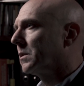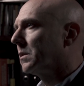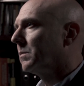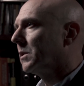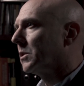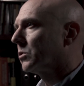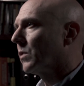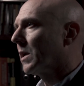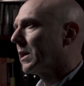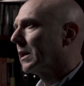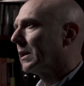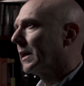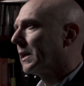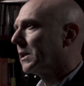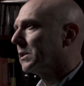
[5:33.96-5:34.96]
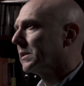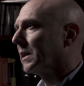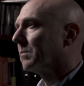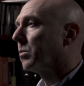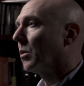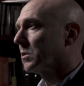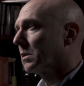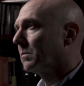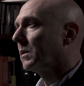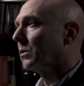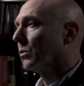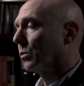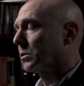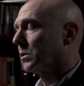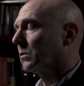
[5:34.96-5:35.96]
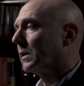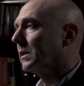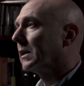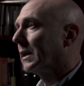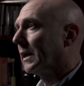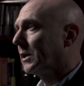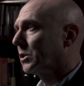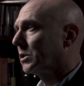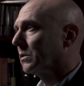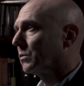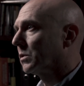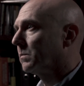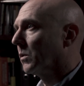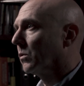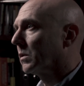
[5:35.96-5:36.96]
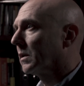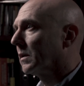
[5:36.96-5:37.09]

to be strangulation and possibly also inhalation of smoke.